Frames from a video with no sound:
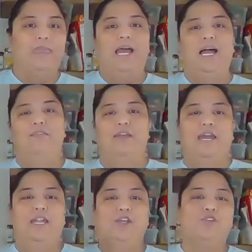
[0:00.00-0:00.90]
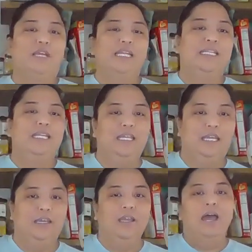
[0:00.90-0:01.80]
I've added green tea.
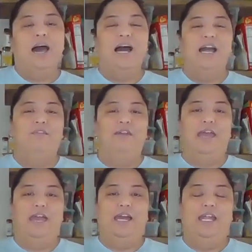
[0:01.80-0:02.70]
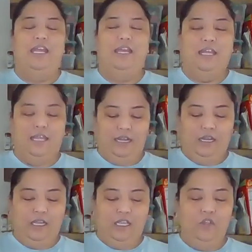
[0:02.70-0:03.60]
I've added,
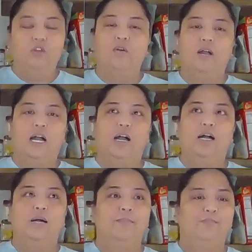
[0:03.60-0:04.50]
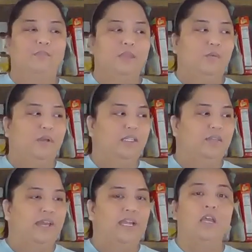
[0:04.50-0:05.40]
what else have I
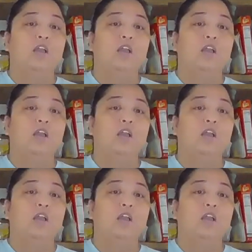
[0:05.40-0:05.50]
added?